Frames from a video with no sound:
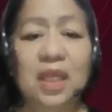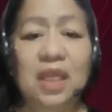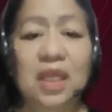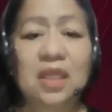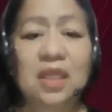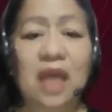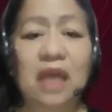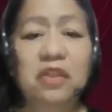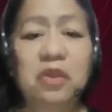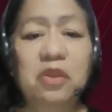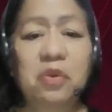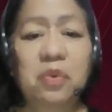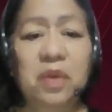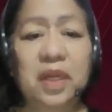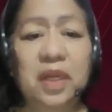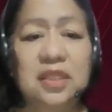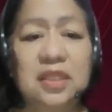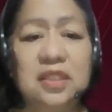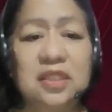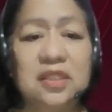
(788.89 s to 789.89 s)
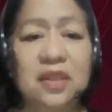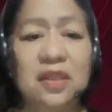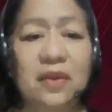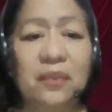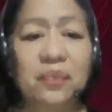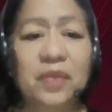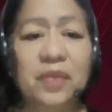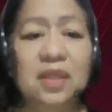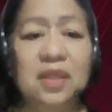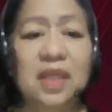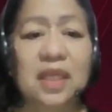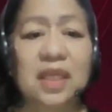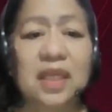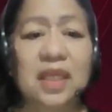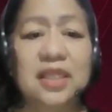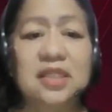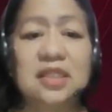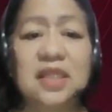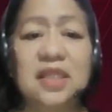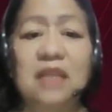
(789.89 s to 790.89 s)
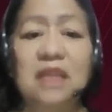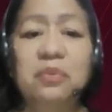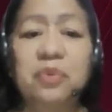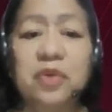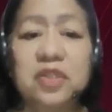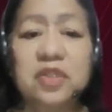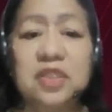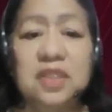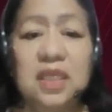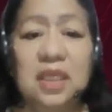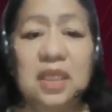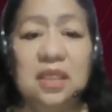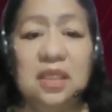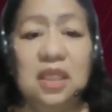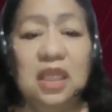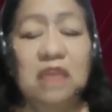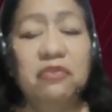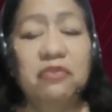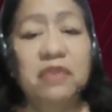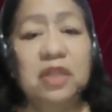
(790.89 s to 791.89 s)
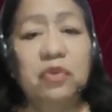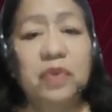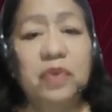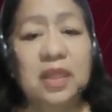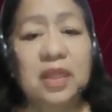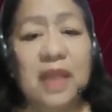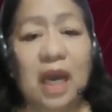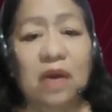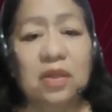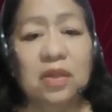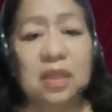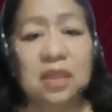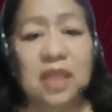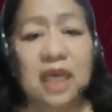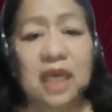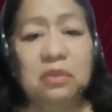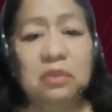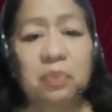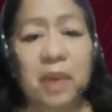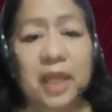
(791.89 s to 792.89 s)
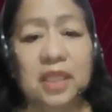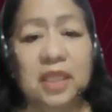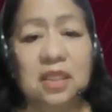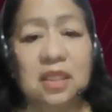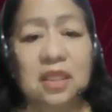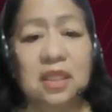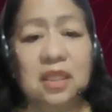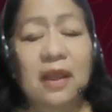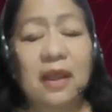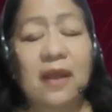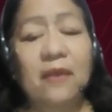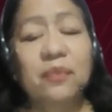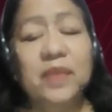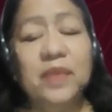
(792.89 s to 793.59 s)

In other words, the case can proceed even without that party